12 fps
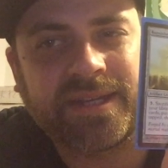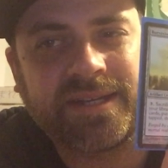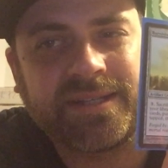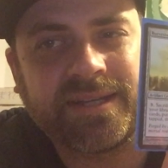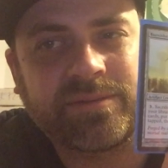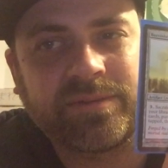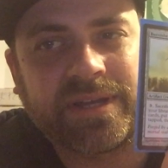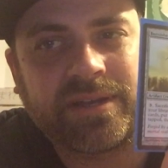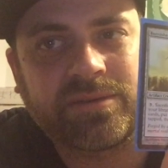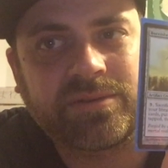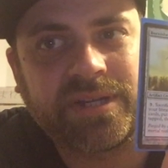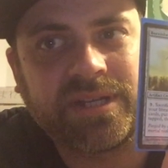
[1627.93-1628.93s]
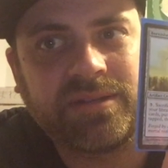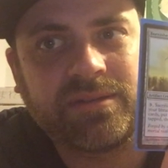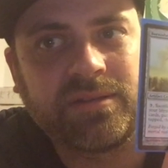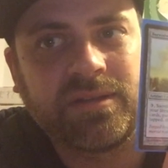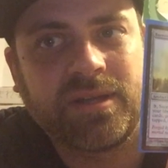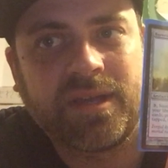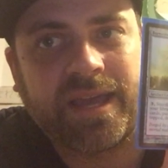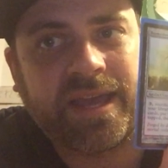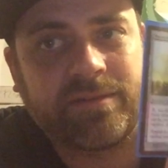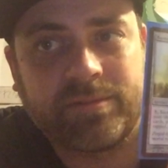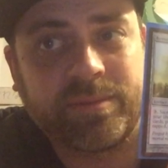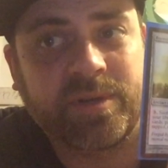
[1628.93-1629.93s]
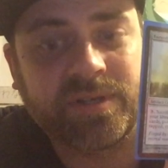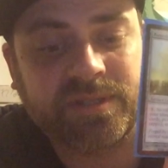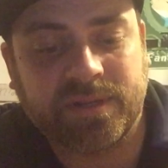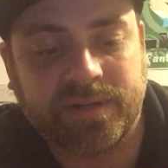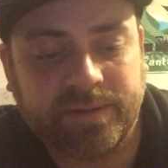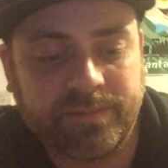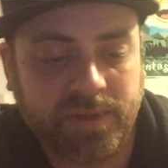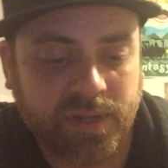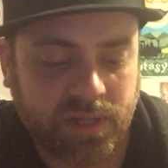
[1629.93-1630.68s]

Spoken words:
Any deck without green, have a Burnished Heart.